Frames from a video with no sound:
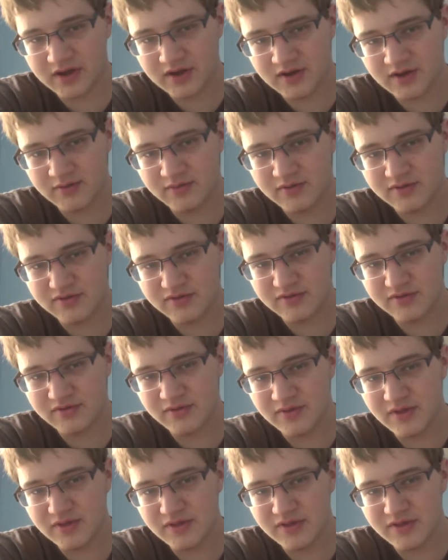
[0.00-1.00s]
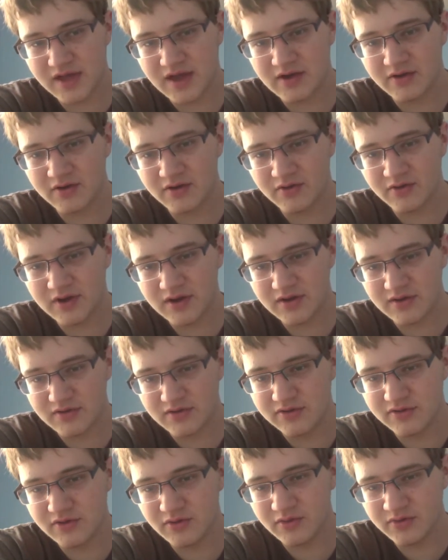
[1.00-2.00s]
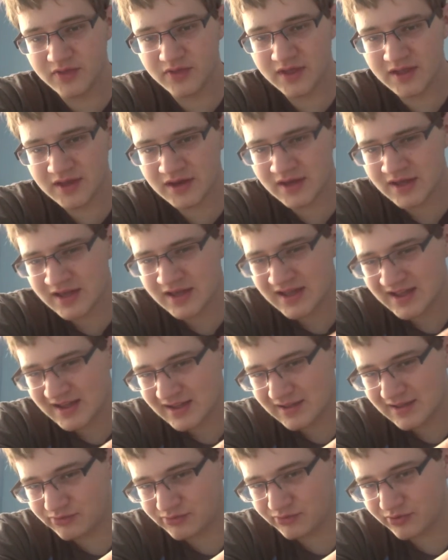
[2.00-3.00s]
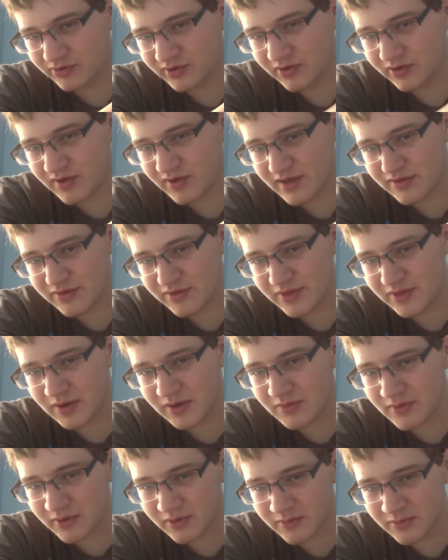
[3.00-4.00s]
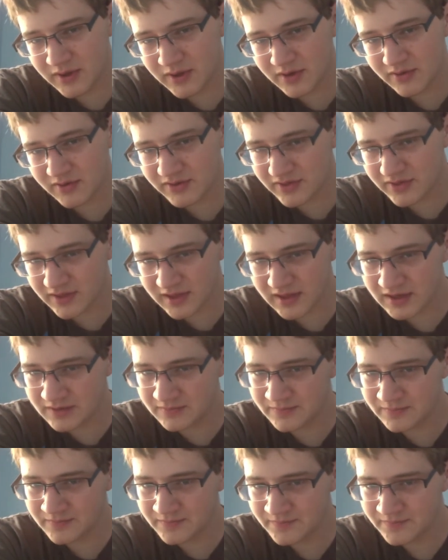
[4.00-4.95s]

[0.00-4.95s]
But since this outer layer is so thin, it's really less than 1 millimeter thin.